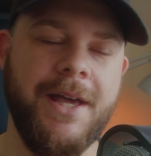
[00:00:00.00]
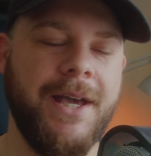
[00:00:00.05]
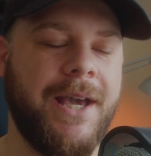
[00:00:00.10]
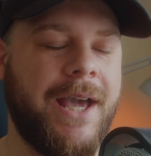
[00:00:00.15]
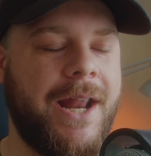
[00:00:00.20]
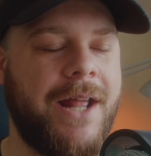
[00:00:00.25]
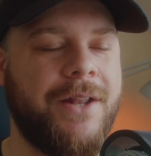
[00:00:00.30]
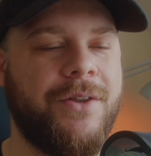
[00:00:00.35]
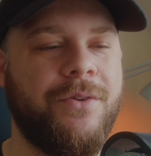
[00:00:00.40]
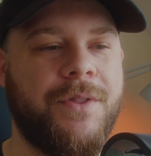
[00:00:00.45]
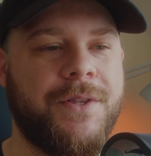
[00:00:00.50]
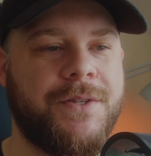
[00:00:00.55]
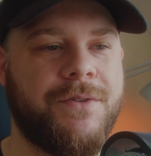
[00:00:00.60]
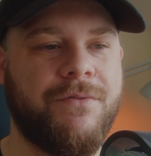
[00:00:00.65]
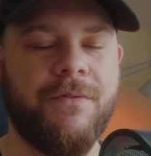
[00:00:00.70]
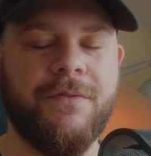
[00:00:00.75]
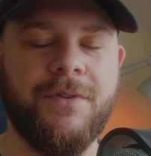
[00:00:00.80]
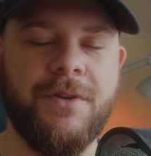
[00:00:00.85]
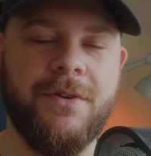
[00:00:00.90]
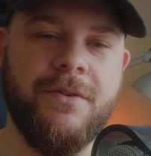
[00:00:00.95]
Can I do this
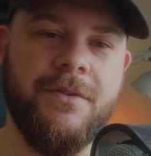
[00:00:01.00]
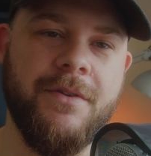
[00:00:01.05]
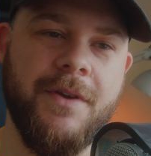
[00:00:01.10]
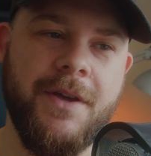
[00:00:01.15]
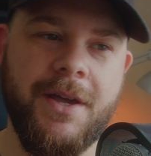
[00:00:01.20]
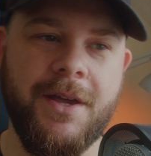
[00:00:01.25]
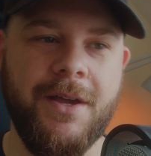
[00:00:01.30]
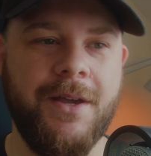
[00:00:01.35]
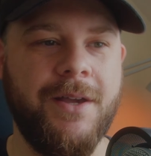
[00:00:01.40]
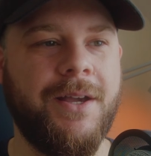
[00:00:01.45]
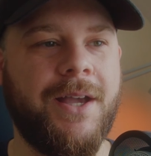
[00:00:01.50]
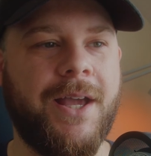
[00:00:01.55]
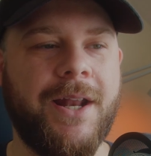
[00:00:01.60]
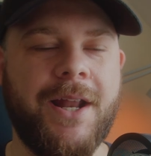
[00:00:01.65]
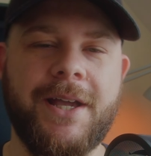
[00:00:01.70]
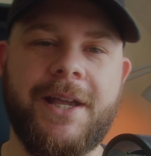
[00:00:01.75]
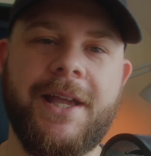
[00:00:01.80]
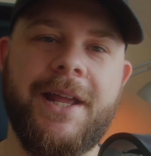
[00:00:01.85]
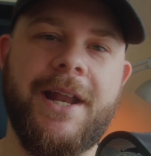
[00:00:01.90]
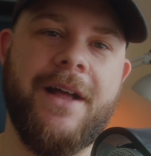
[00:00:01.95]
review? Can
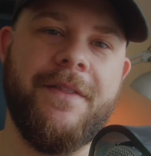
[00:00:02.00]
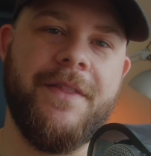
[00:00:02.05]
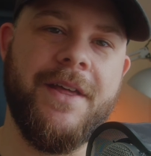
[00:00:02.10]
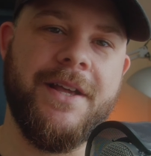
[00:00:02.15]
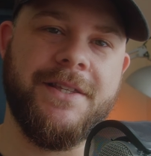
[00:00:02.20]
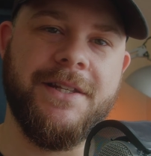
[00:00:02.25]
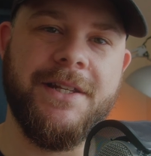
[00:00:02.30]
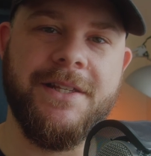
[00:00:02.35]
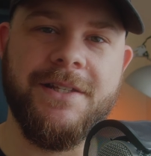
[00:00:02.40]
I get out there to